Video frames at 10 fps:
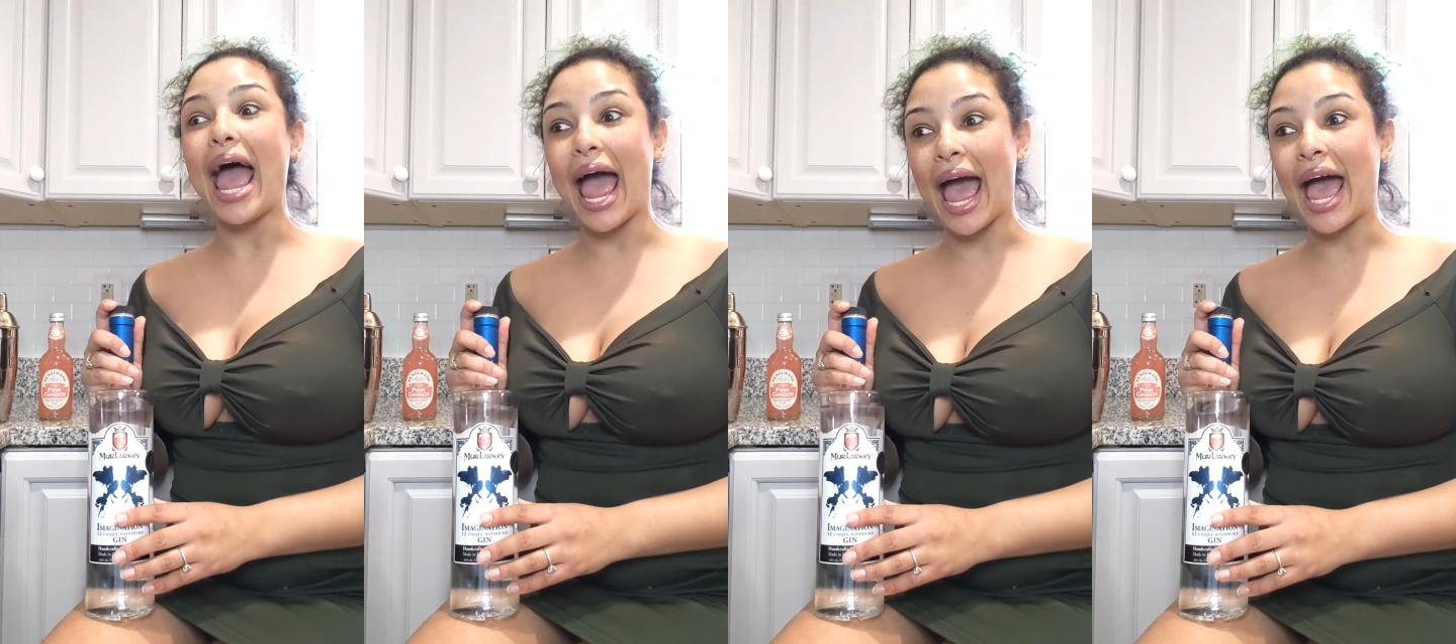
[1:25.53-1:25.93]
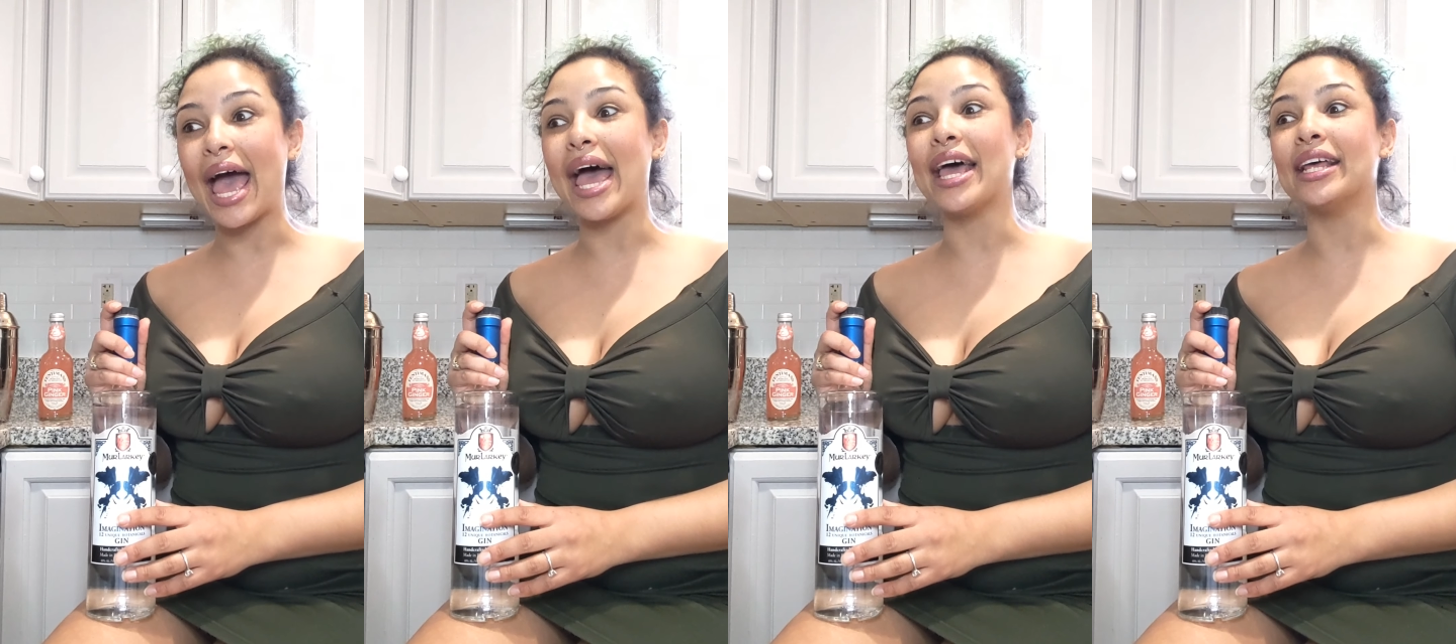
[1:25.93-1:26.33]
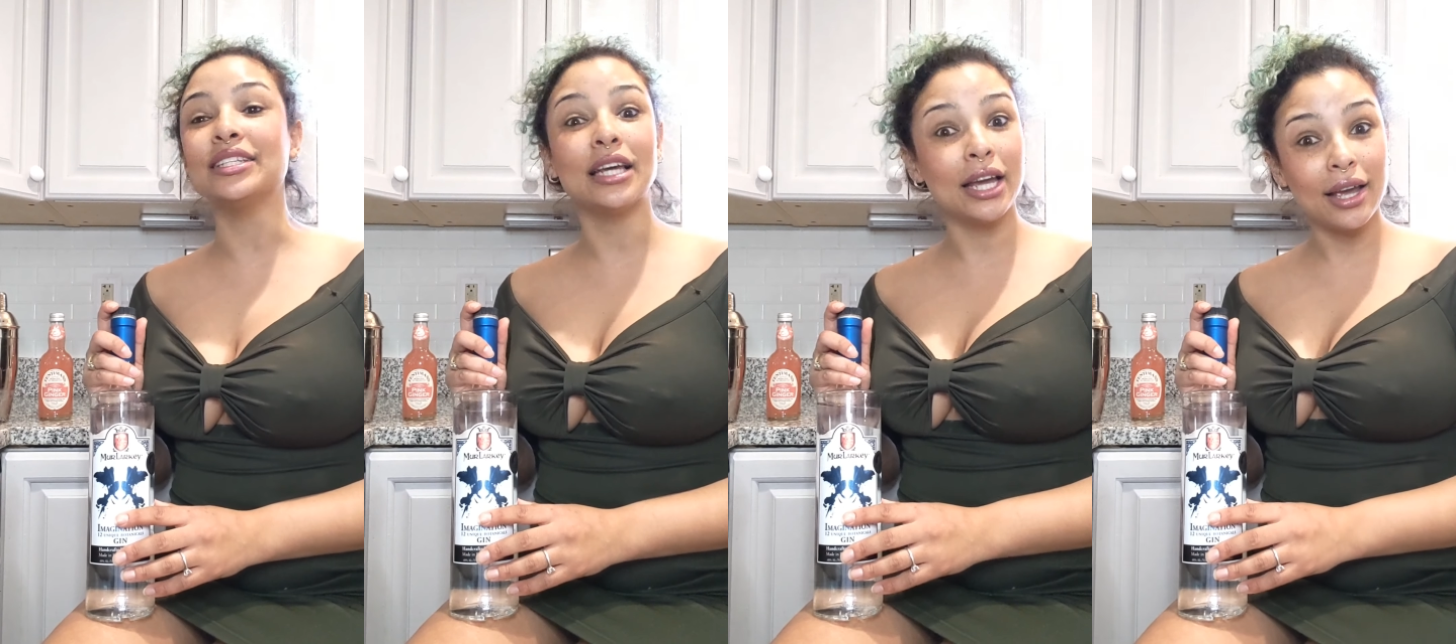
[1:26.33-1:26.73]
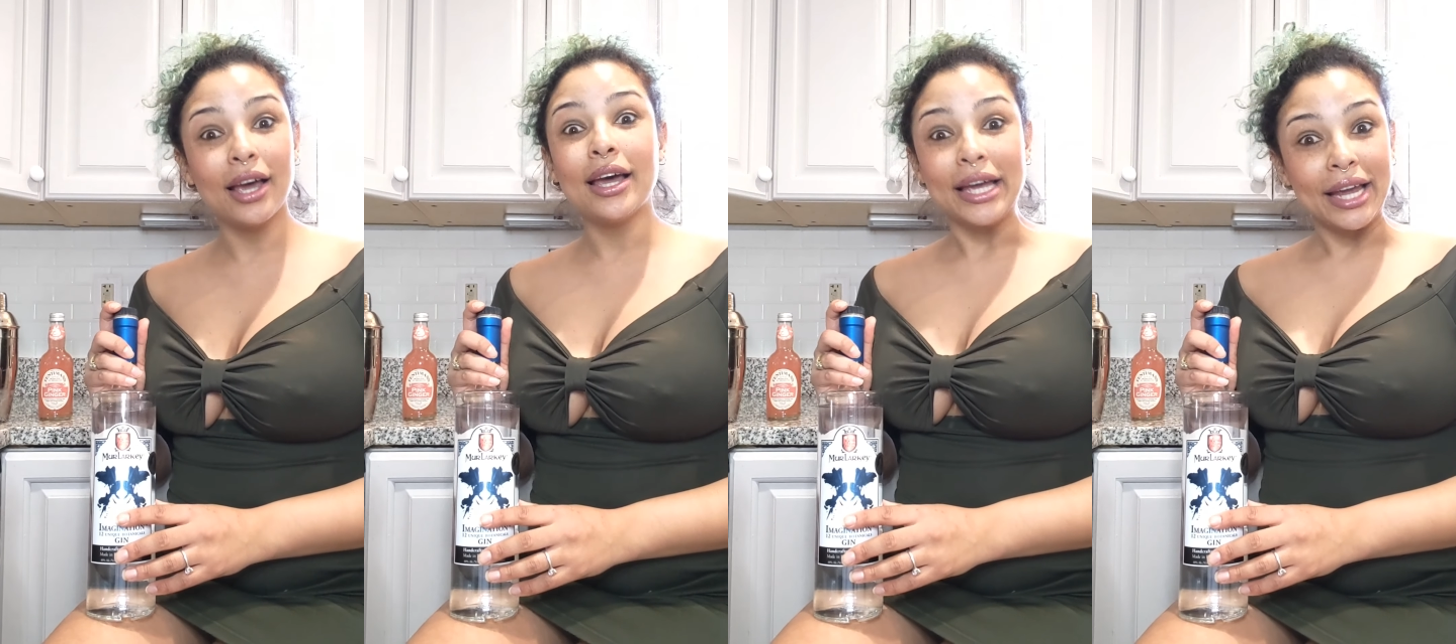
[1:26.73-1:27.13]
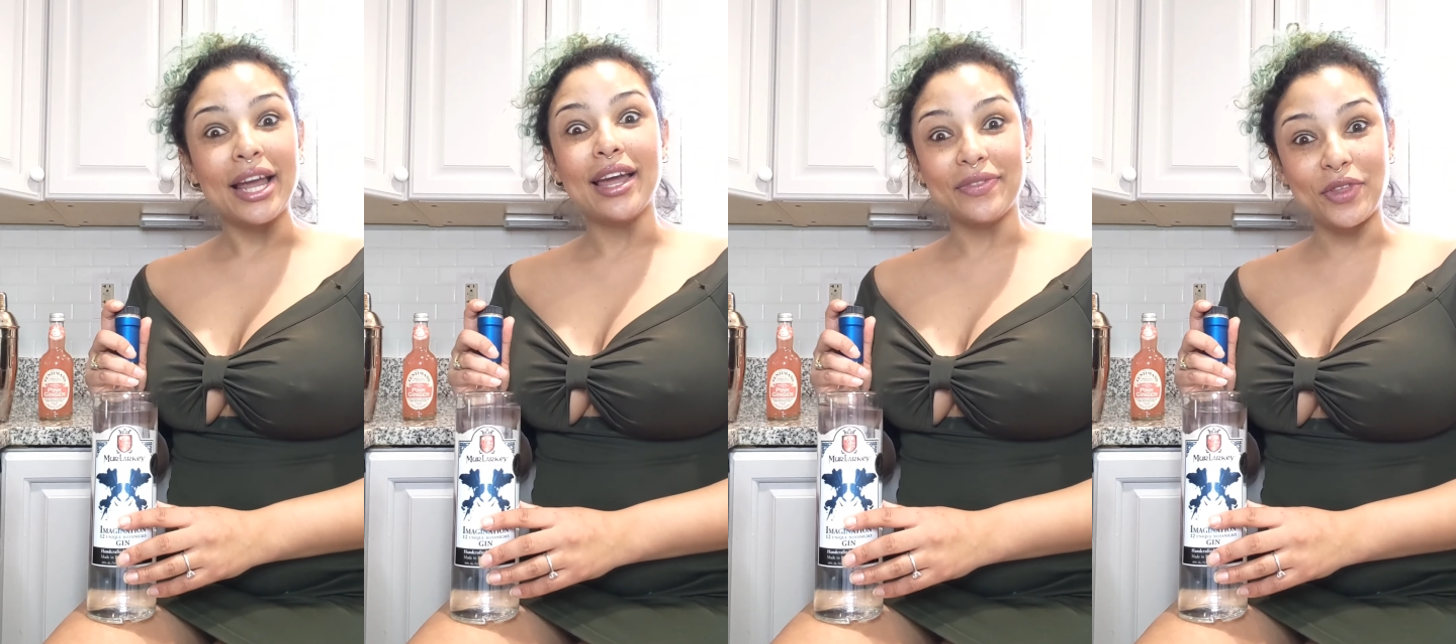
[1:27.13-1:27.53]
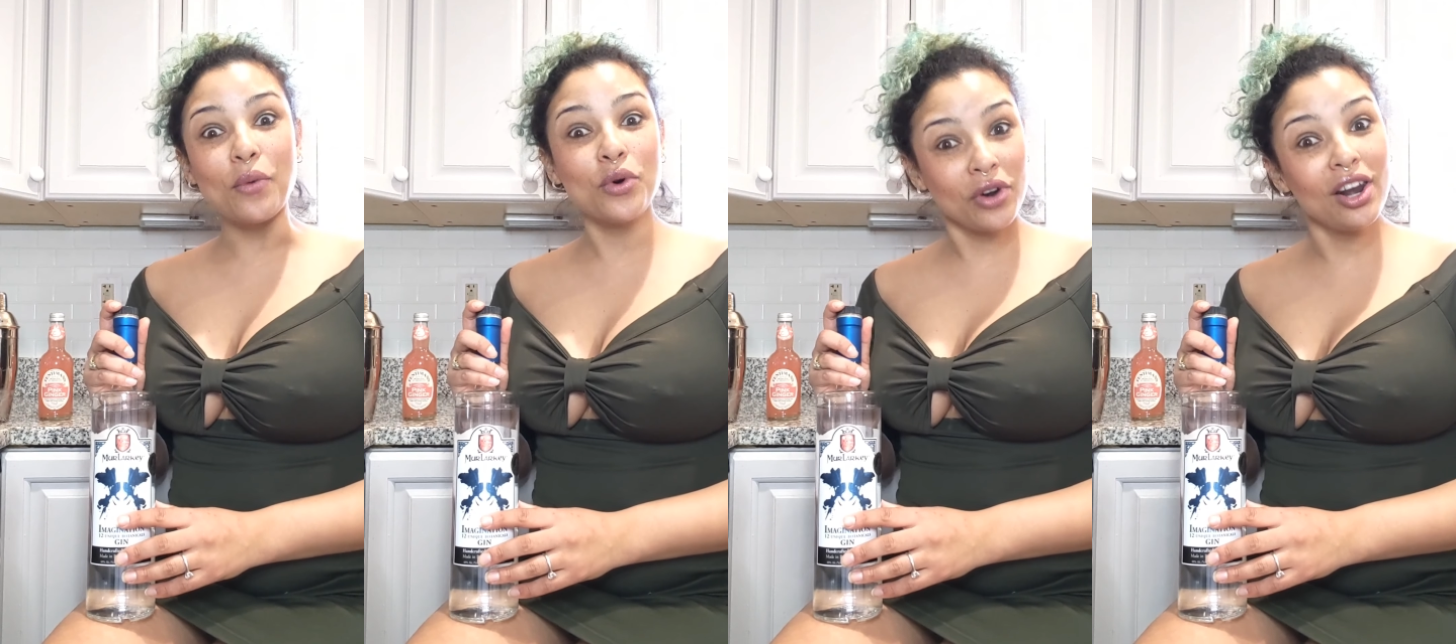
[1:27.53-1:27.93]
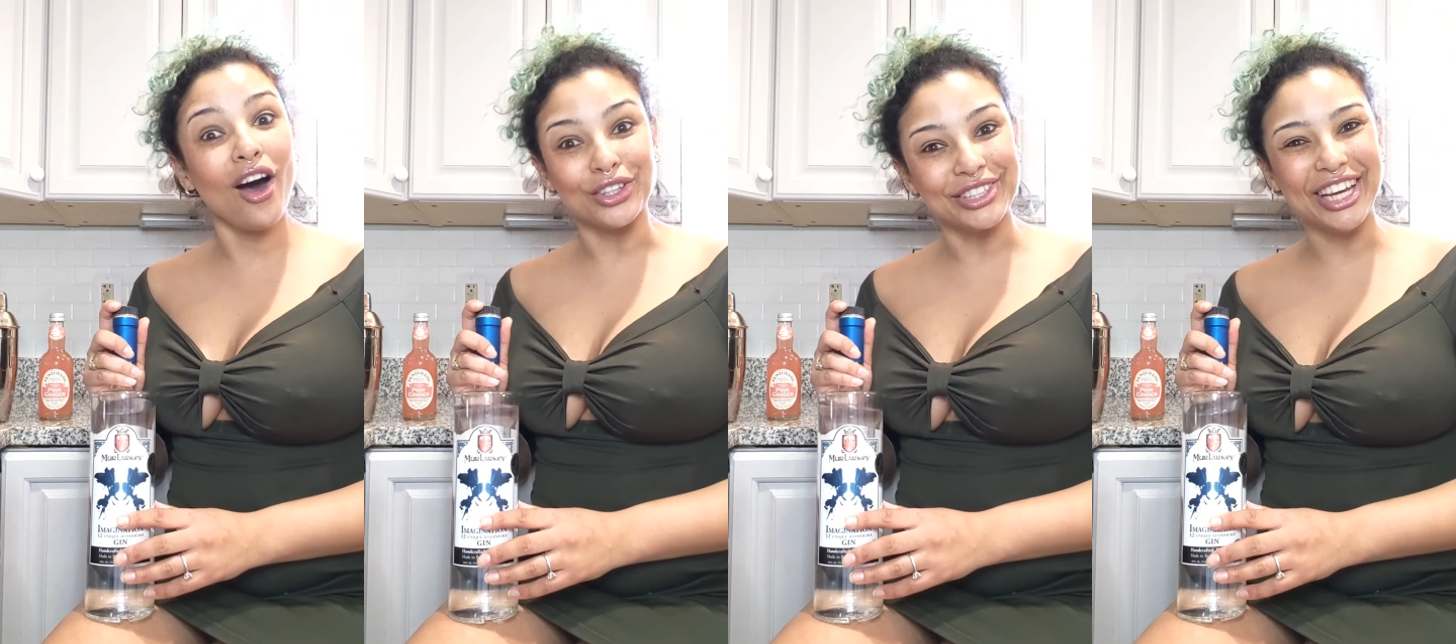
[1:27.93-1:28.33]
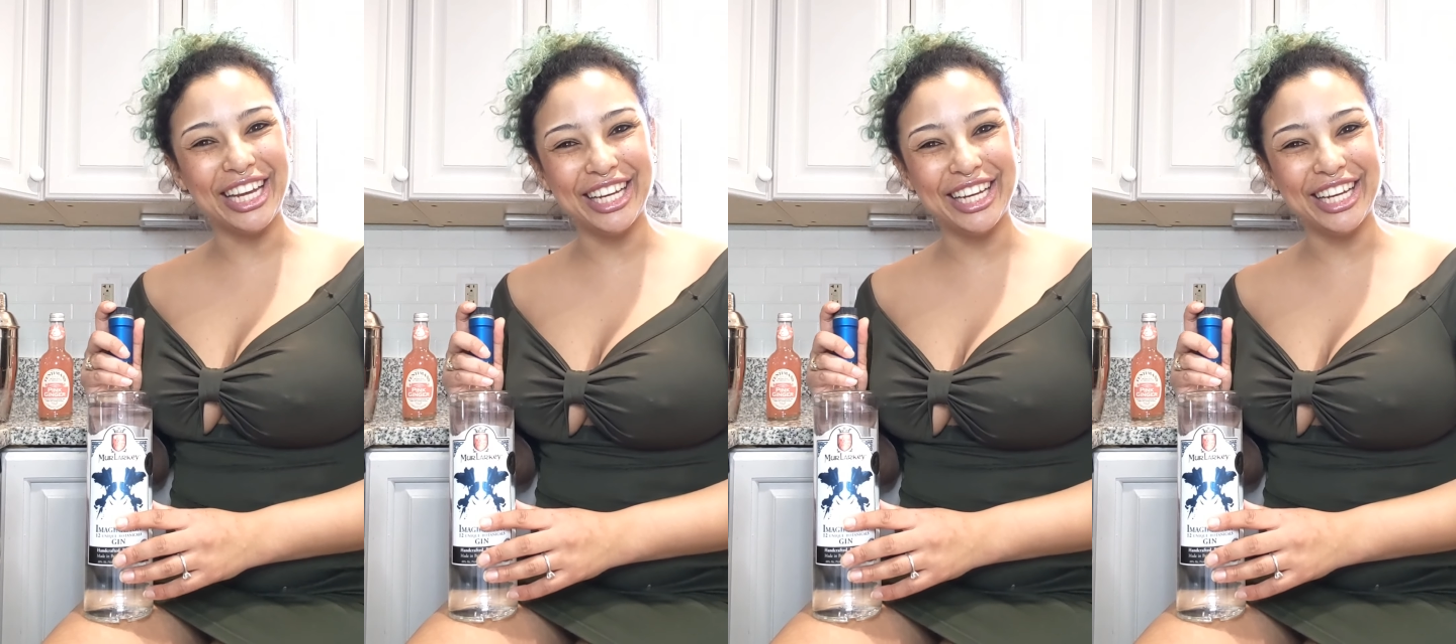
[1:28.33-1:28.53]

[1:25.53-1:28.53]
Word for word: and there were a lot